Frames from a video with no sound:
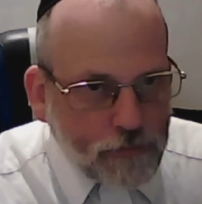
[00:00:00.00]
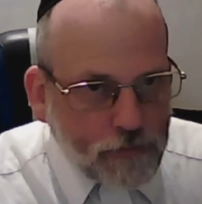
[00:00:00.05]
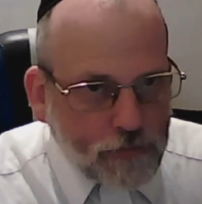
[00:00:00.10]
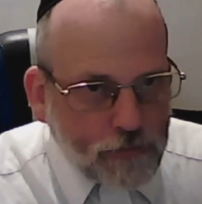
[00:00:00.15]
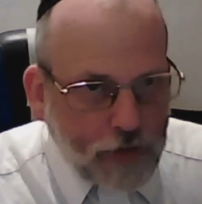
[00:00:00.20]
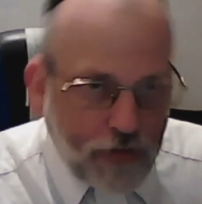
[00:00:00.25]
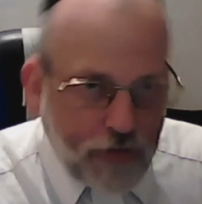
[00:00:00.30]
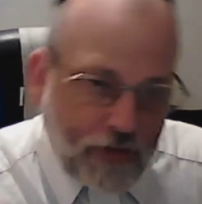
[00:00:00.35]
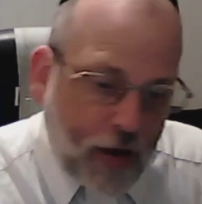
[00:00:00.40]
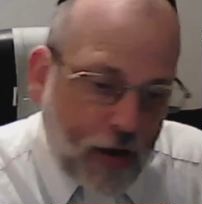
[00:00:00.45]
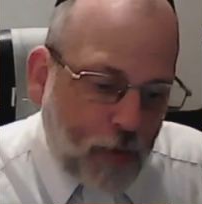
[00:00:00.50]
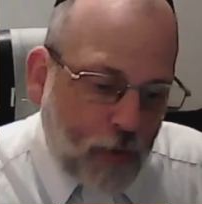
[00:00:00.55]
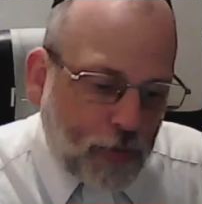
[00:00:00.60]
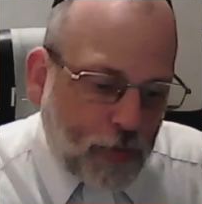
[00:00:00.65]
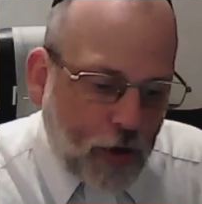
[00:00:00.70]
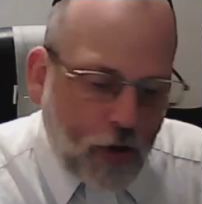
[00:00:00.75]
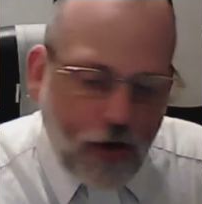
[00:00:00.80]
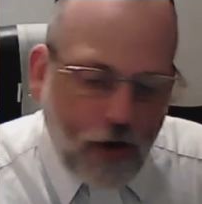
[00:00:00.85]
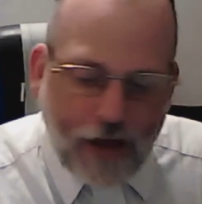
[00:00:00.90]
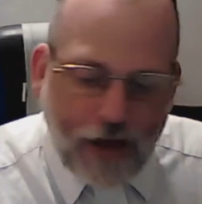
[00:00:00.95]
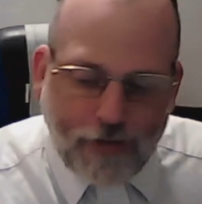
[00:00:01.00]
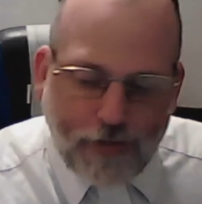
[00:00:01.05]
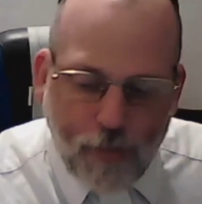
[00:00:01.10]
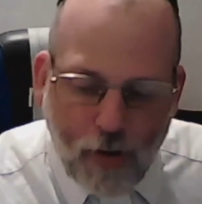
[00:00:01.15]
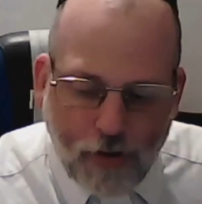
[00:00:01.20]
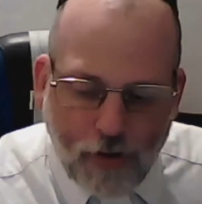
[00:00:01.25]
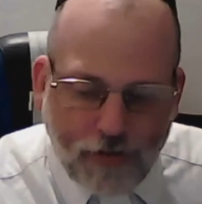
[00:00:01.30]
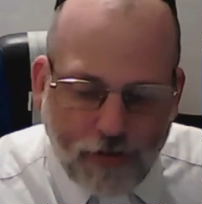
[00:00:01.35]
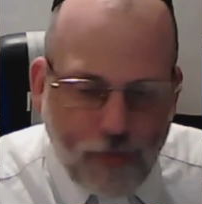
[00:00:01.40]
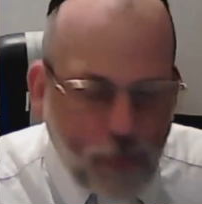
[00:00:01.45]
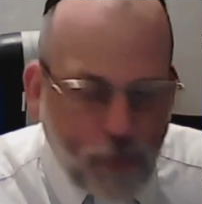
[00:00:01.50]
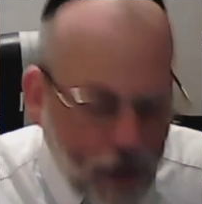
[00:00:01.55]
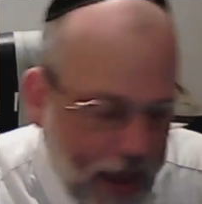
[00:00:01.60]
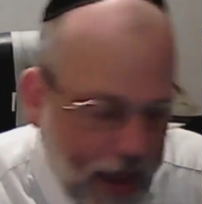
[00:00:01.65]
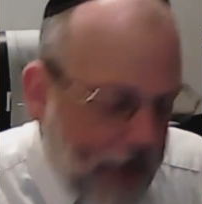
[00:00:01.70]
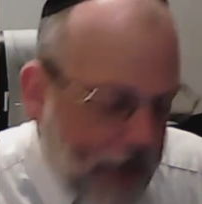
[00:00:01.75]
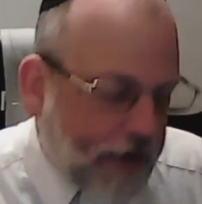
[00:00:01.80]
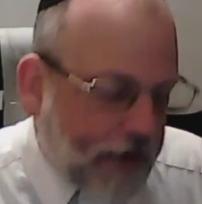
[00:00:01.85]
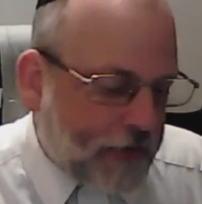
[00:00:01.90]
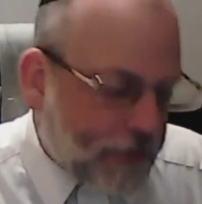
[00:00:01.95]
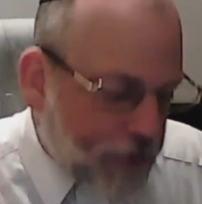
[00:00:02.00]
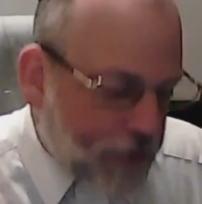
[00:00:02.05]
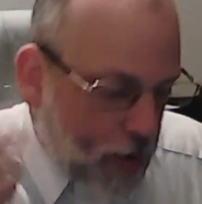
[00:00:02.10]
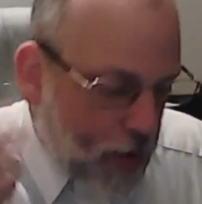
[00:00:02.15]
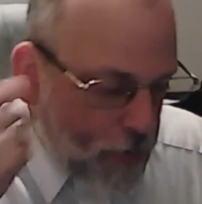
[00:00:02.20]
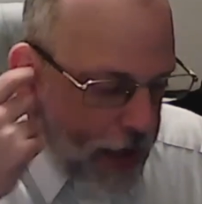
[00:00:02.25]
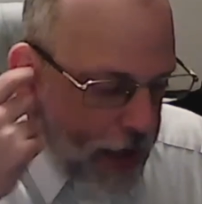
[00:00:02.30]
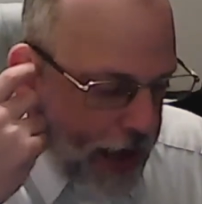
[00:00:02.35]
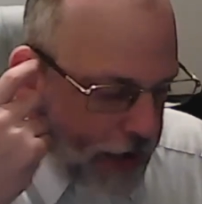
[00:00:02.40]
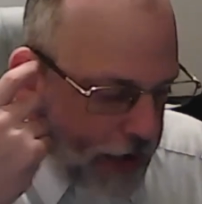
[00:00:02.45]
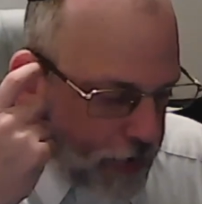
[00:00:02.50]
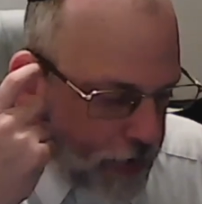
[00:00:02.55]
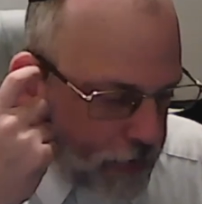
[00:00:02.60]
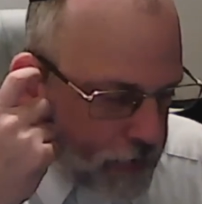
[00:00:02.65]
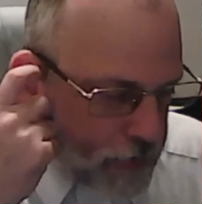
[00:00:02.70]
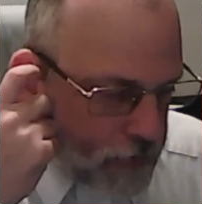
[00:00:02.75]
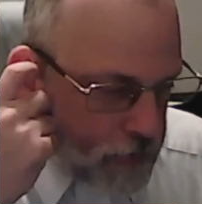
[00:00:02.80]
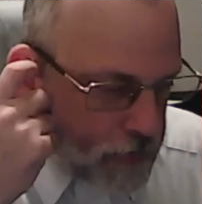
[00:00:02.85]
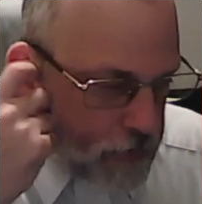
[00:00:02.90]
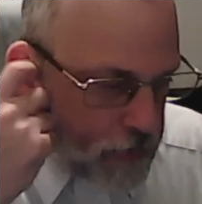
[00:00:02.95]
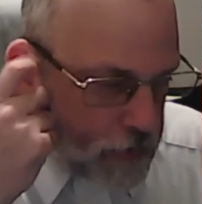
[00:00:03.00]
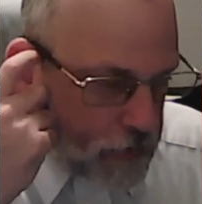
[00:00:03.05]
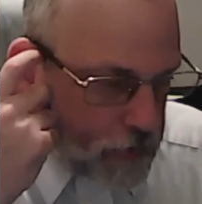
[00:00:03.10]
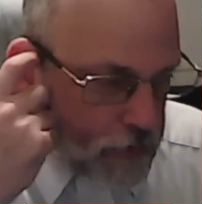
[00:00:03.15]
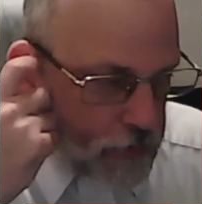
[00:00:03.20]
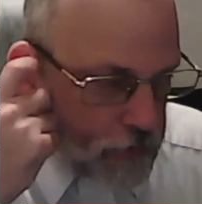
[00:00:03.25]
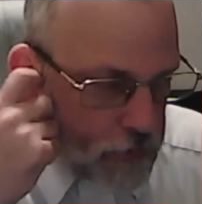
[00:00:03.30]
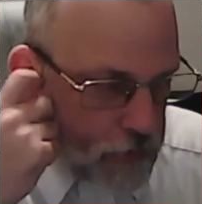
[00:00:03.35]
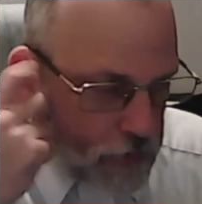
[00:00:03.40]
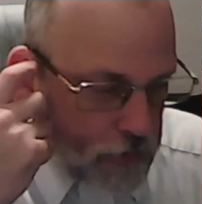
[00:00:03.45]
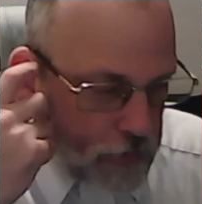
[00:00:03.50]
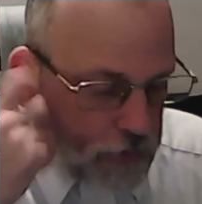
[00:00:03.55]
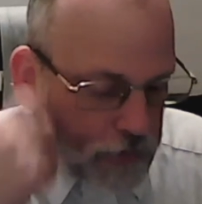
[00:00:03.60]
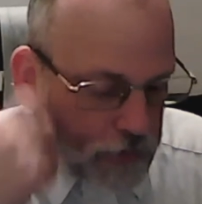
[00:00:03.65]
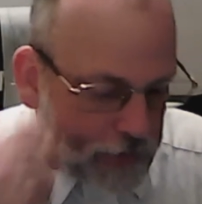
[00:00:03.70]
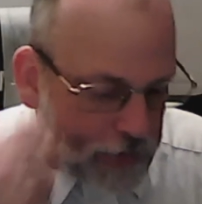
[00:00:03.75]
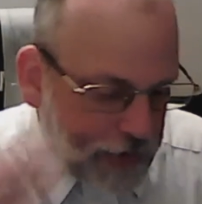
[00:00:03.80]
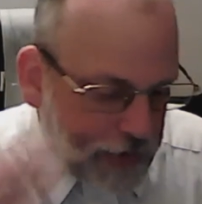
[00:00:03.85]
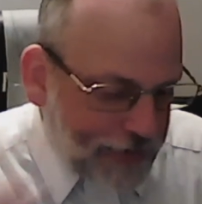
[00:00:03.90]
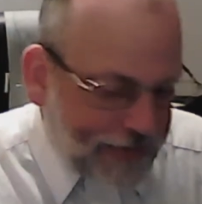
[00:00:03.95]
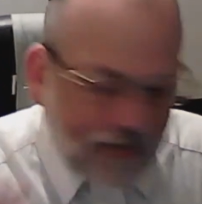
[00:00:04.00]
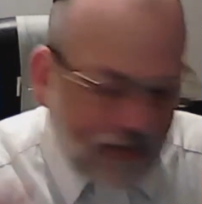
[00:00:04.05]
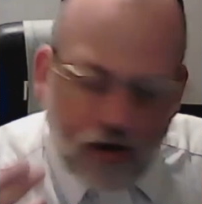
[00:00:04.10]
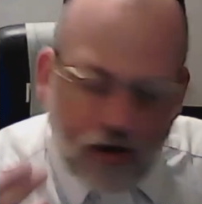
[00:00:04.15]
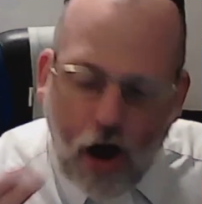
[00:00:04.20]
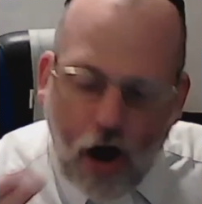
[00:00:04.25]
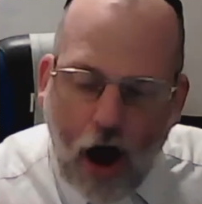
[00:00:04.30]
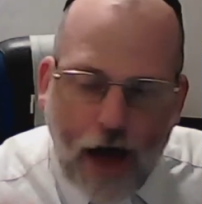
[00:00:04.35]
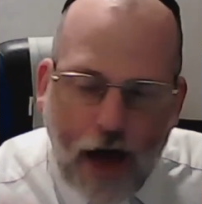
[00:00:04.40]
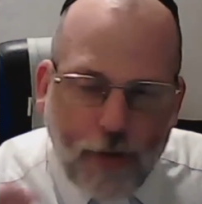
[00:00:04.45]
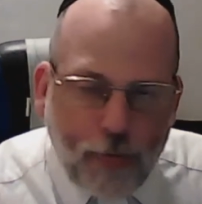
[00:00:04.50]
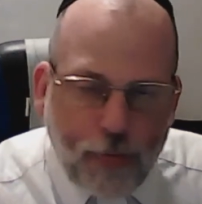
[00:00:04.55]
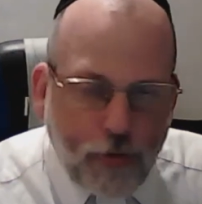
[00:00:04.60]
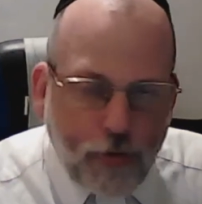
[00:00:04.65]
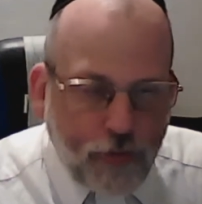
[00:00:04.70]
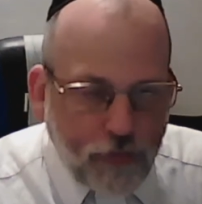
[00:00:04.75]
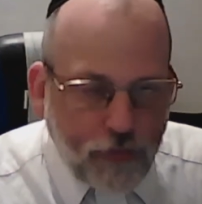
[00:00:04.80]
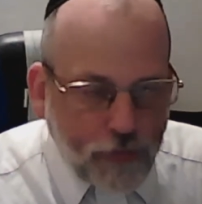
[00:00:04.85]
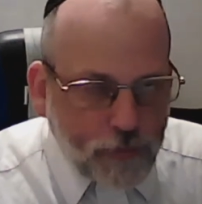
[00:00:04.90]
Even though Pluto got the motor as a planet. No matter. There's a lot of proof.